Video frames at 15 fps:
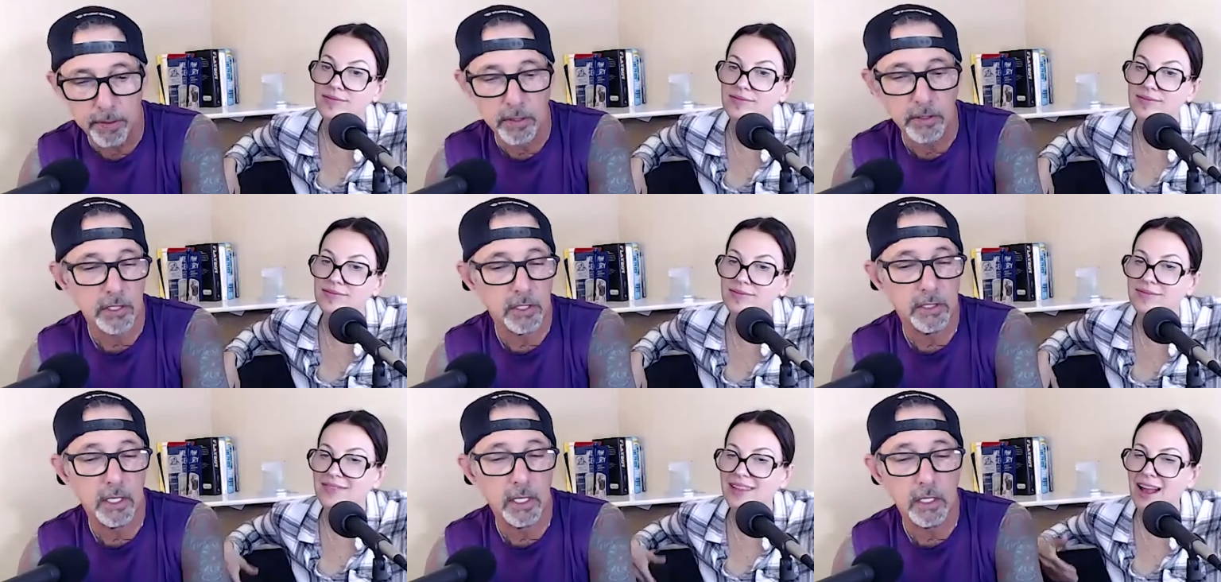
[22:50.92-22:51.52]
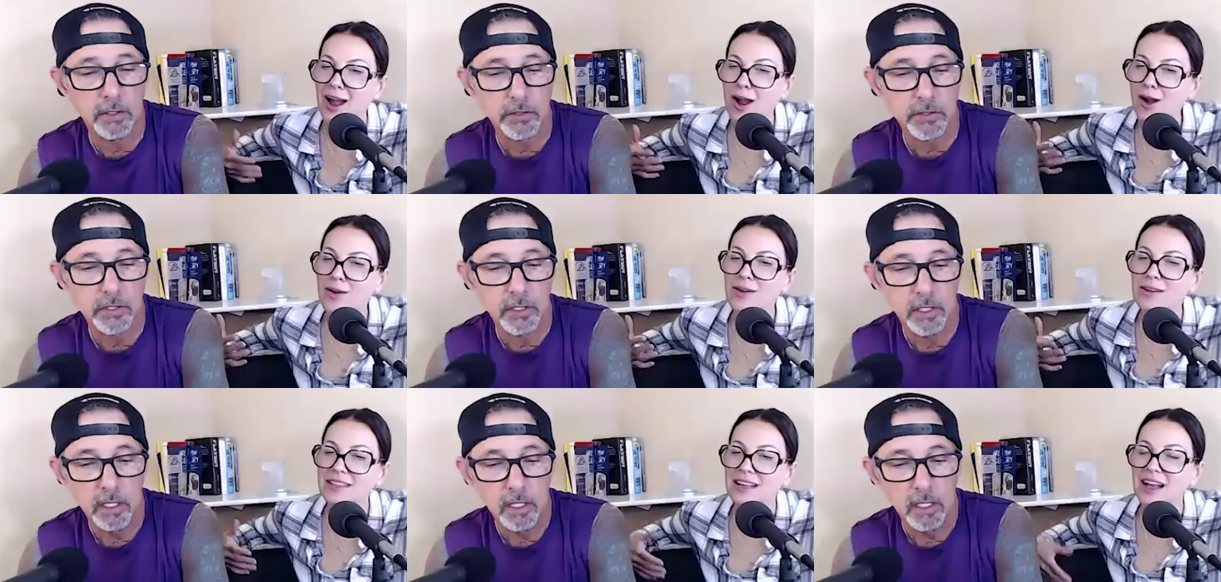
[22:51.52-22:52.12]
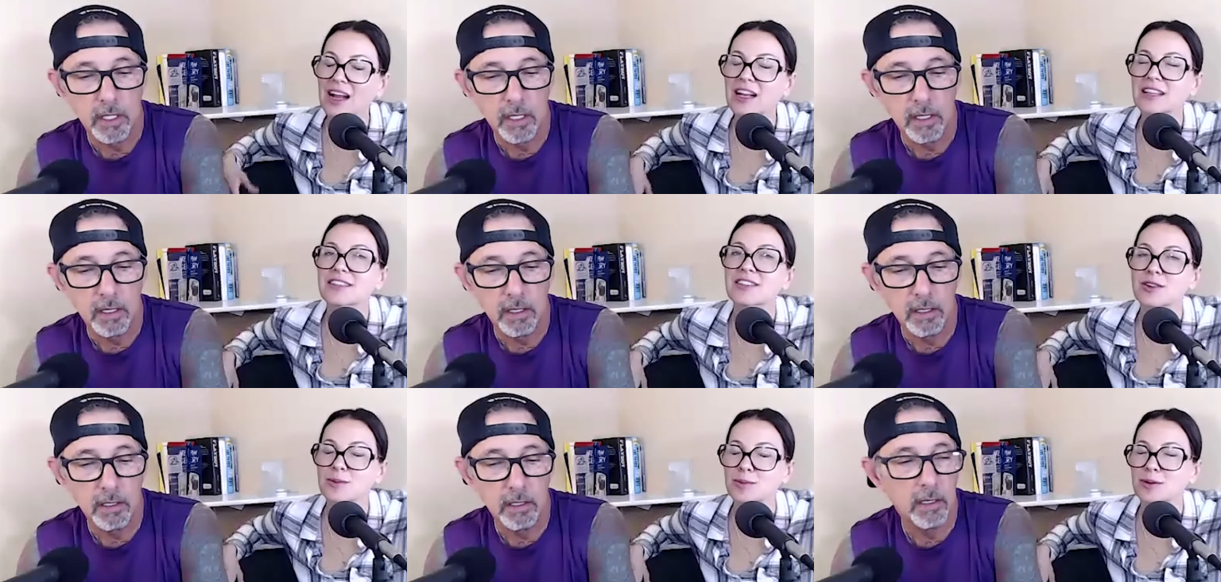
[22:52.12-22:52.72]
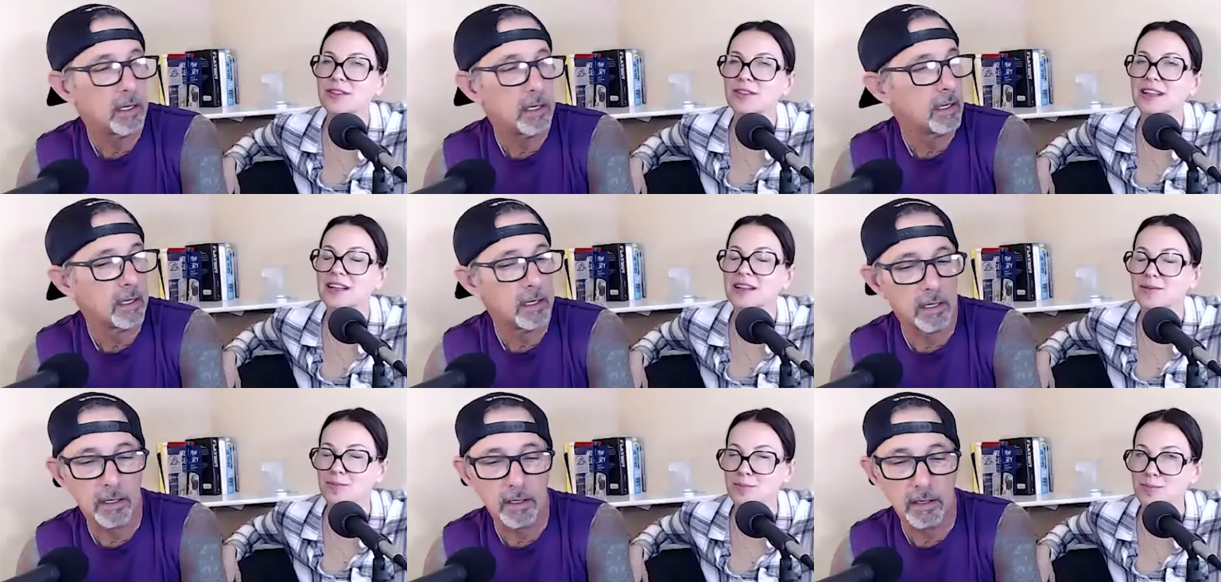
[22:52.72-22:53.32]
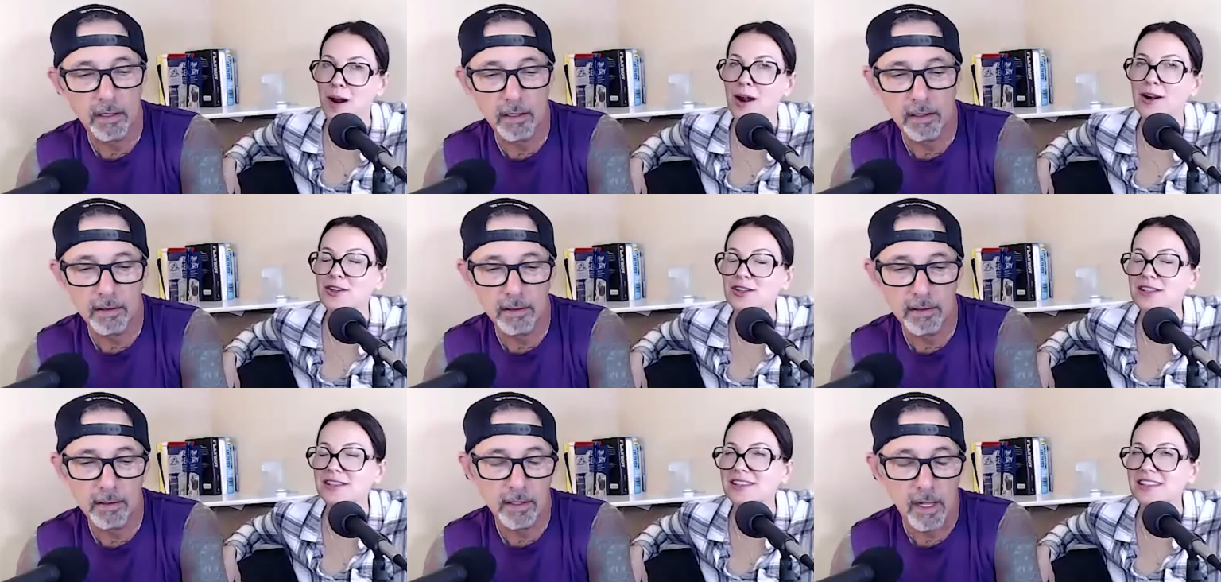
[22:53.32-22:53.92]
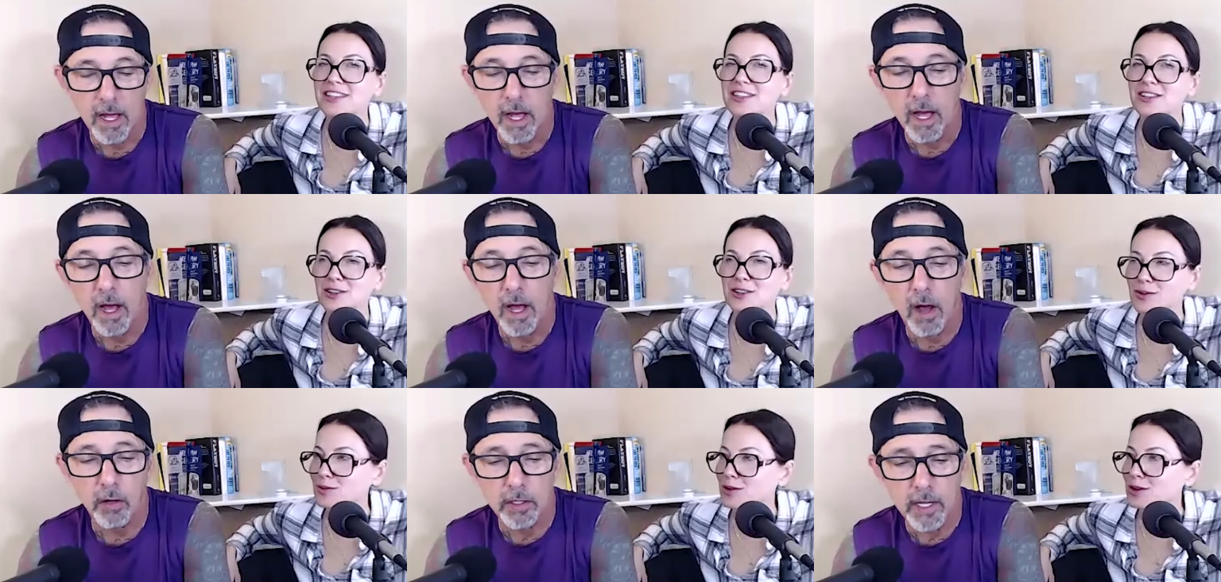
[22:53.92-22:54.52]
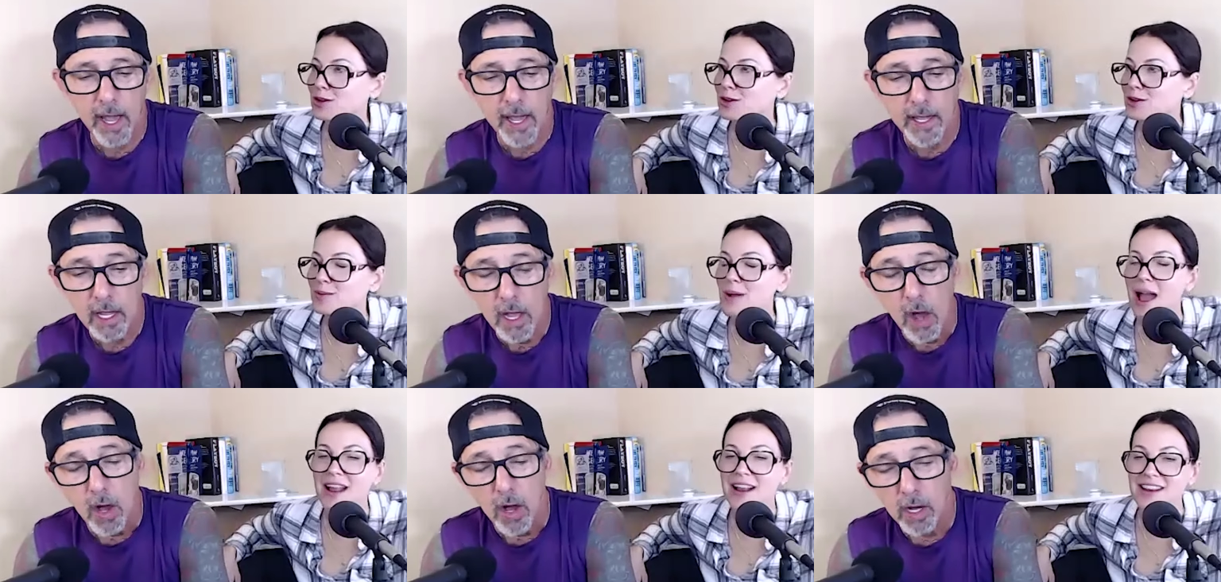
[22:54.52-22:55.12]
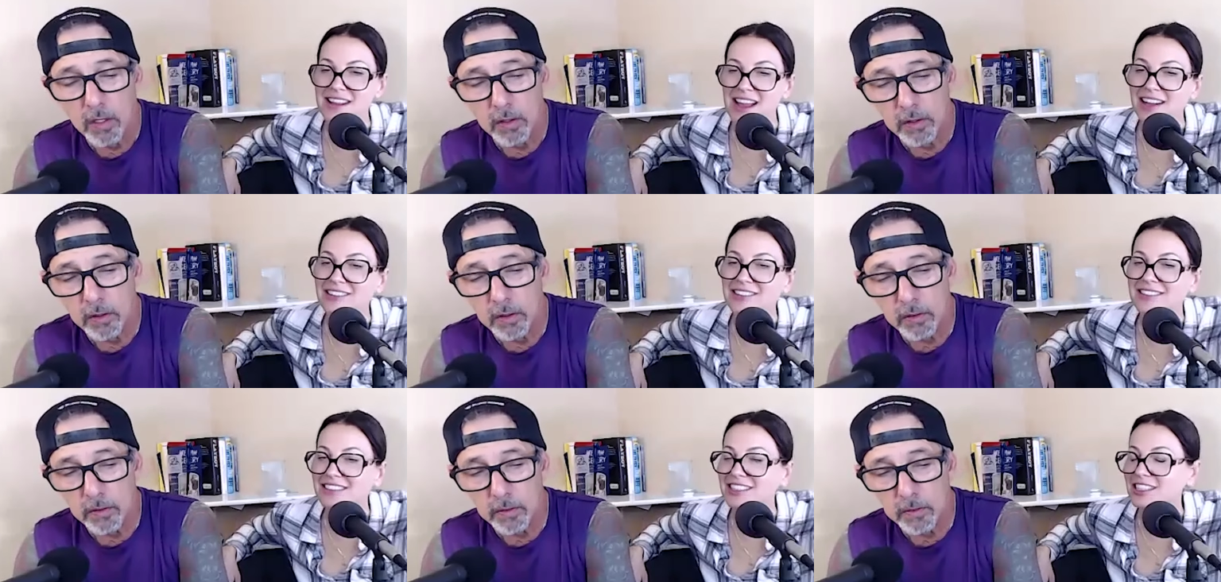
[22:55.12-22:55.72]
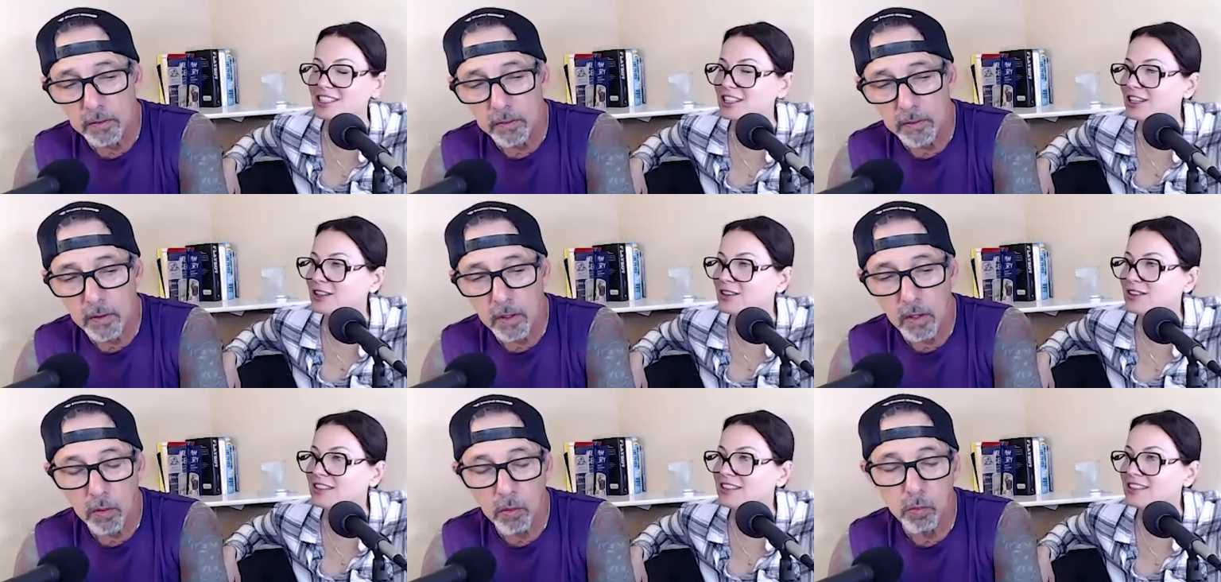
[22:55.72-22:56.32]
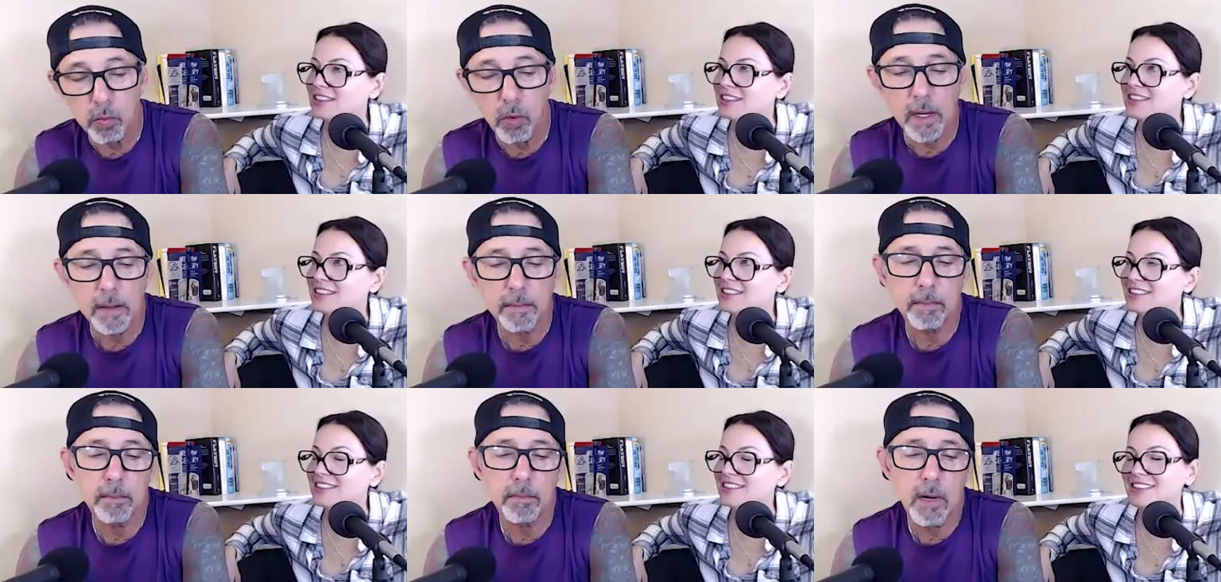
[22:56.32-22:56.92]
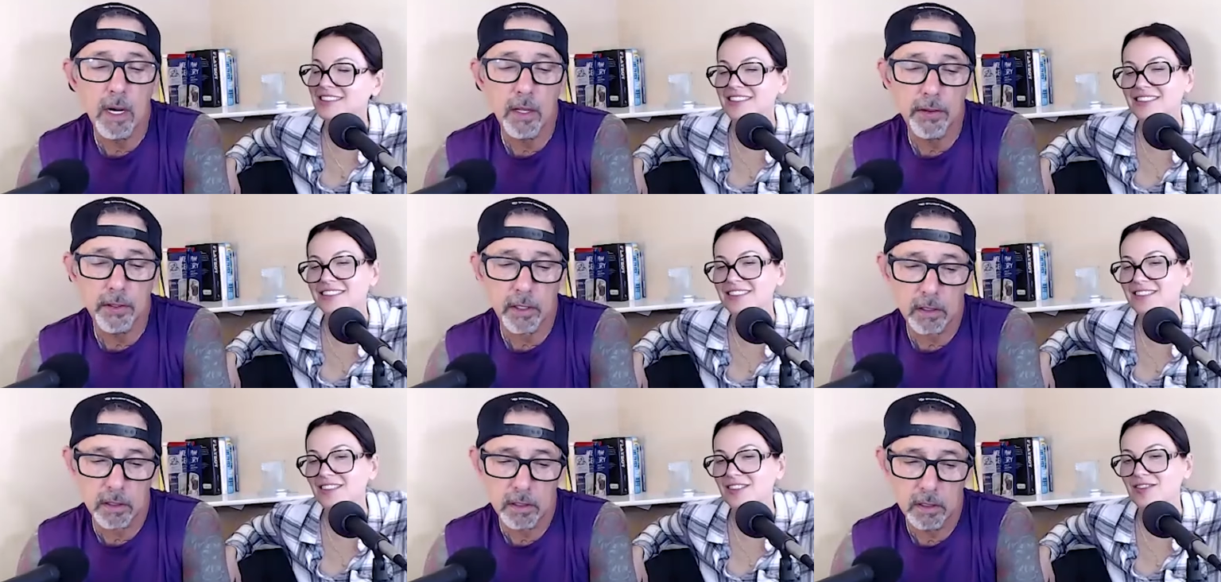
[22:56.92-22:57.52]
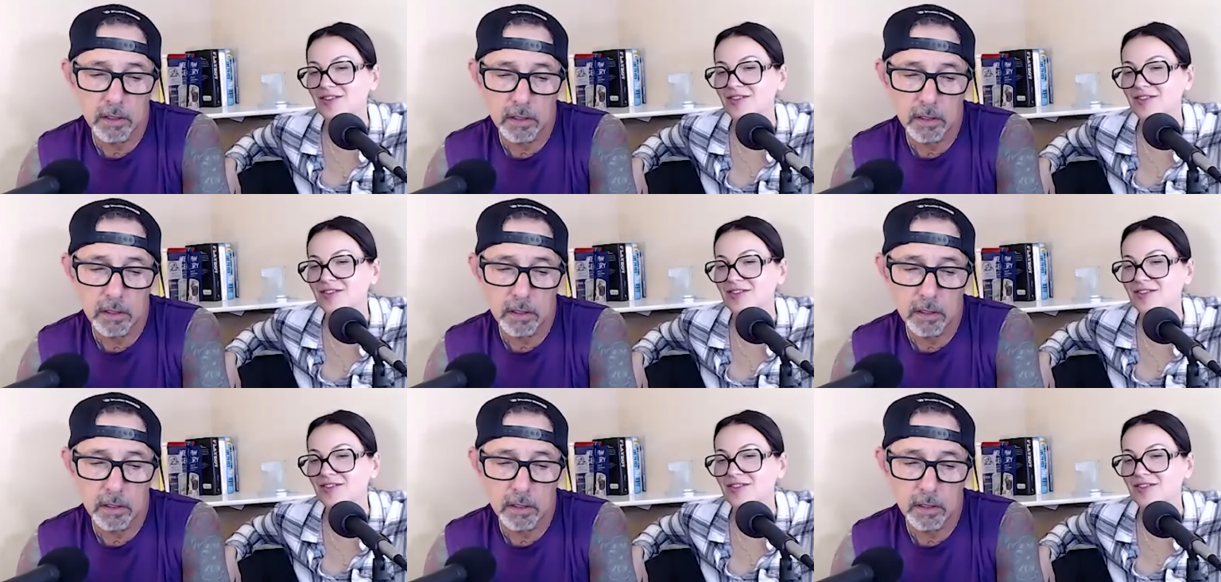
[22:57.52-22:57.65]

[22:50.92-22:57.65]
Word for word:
Speaker 1: person does. Oh,
Speaker 2: a considerate person marches into your okay. room and yells at you.
Speaker 1: What mother